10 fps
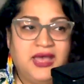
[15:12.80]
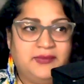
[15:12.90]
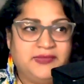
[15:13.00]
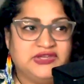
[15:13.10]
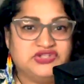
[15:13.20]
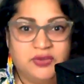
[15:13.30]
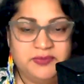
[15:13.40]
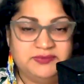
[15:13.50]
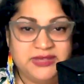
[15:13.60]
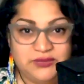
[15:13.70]
They can show up
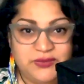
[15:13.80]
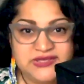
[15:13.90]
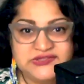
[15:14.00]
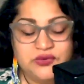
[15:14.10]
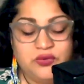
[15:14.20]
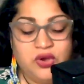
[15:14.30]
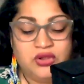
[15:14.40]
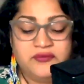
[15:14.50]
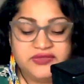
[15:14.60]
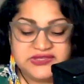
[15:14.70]
in many ways. So all
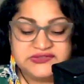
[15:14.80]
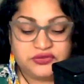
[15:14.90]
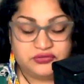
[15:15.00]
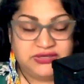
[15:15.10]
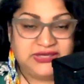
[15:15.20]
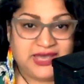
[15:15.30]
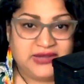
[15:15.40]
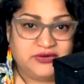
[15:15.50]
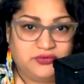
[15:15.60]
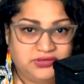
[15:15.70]
of these three
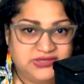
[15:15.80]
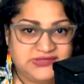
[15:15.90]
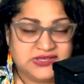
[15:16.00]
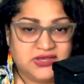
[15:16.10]
categories